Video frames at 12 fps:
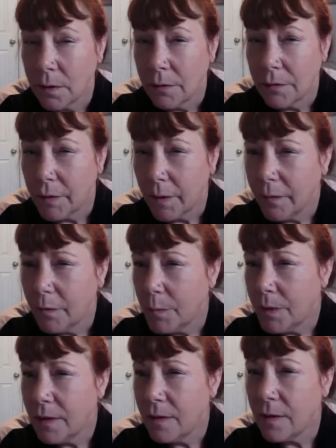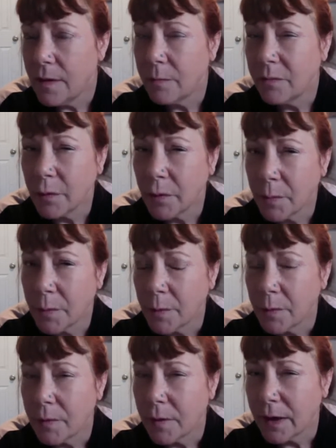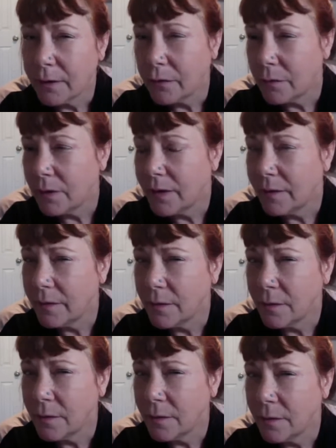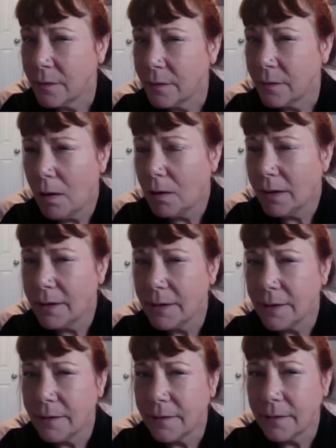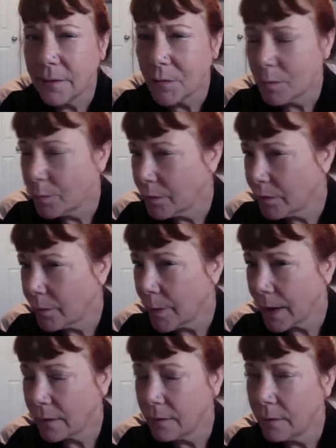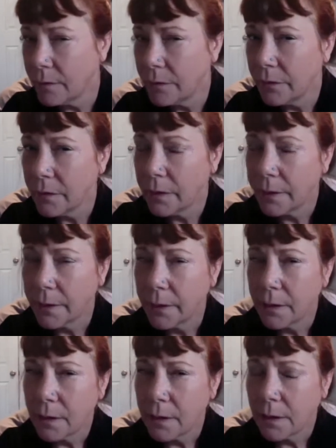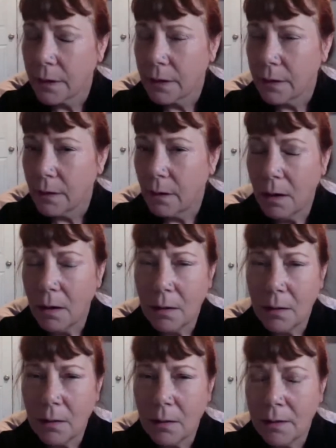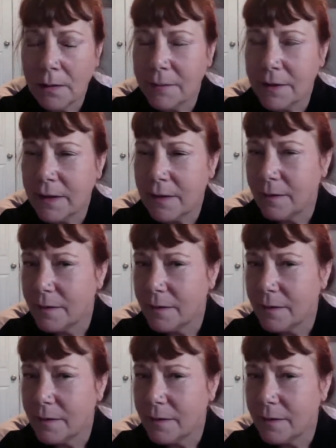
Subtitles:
Just be the observer as you listen to all of these different perspectives, all of these